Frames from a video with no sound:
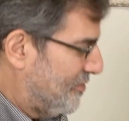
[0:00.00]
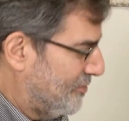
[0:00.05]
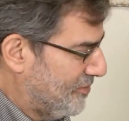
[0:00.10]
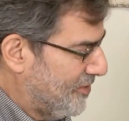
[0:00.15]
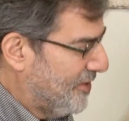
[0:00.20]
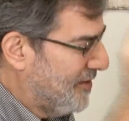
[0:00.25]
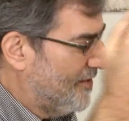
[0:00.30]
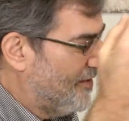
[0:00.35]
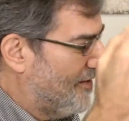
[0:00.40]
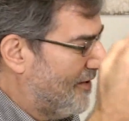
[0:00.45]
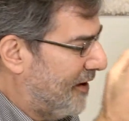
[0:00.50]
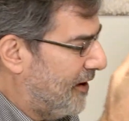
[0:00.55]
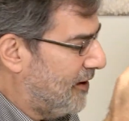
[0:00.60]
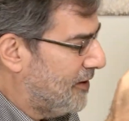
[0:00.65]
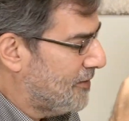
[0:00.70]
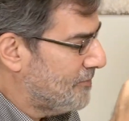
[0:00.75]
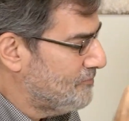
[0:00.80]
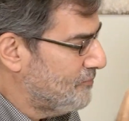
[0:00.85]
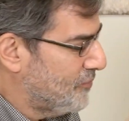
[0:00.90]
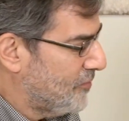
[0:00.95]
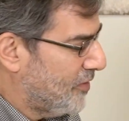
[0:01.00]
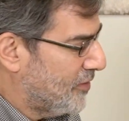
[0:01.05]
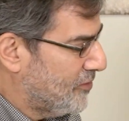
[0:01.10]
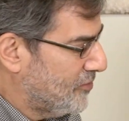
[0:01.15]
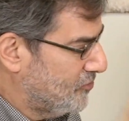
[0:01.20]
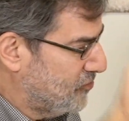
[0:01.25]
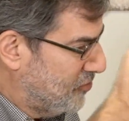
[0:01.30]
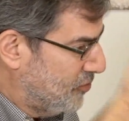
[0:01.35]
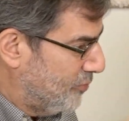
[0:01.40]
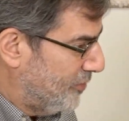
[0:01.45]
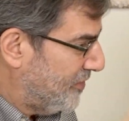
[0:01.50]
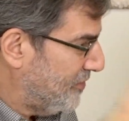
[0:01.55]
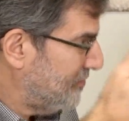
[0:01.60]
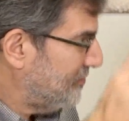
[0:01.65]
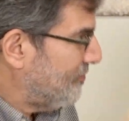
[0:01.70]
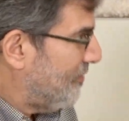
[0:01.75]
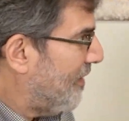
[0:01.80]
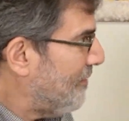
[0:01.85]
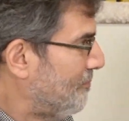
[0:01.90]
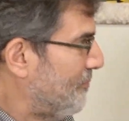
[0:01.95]
you. Doing a
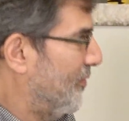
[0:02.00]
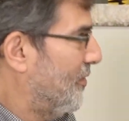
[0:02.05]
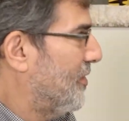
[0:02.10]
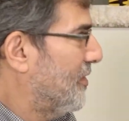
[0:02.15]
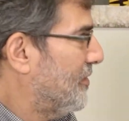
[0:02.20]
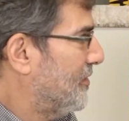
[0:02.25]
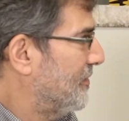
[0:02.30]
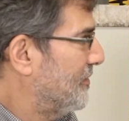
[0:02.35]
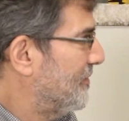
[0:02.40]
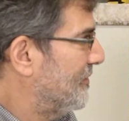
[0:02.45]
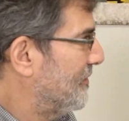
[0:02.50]
scrapbook.